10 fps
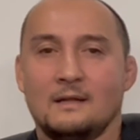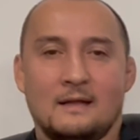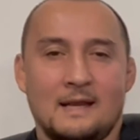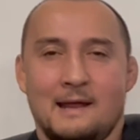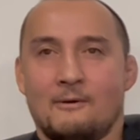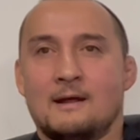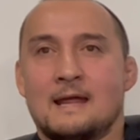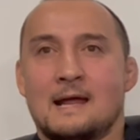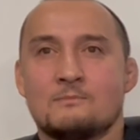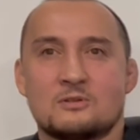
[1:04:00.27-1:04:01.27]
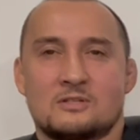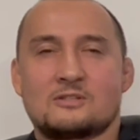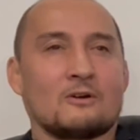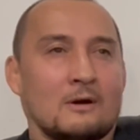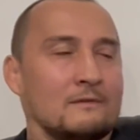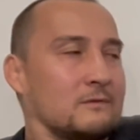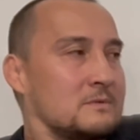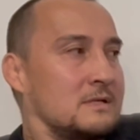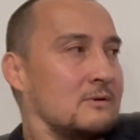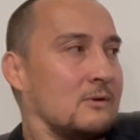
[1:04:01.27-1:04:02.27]
and here I am just starting from
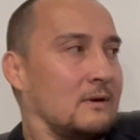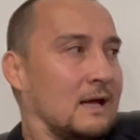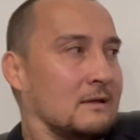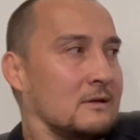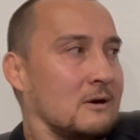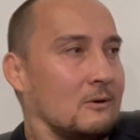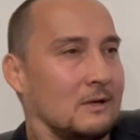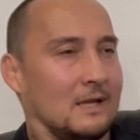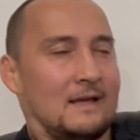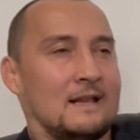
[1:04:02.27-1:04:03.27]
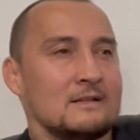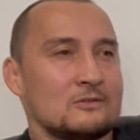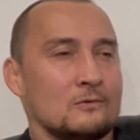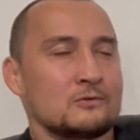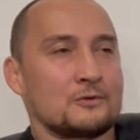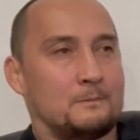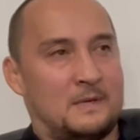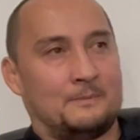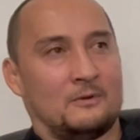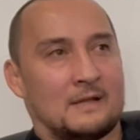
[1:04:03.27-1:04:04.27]
zero again, you know? And it's also the
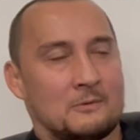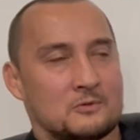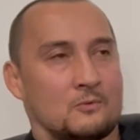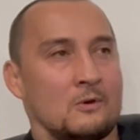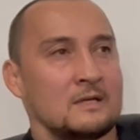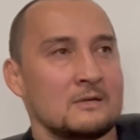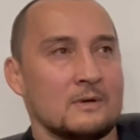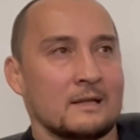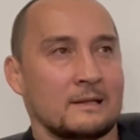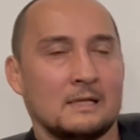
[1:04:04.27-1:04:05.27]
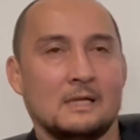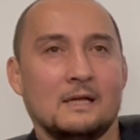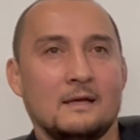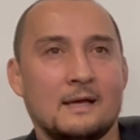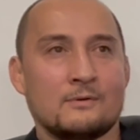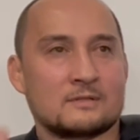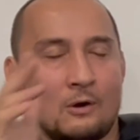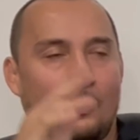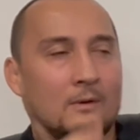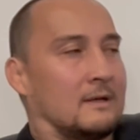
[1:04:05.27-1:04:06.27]
people that I was working with, it was a
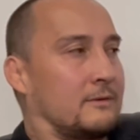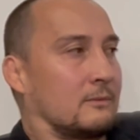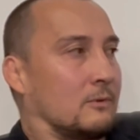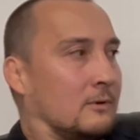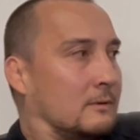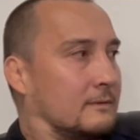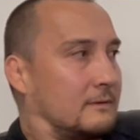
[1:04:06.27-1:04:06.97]
whole other world.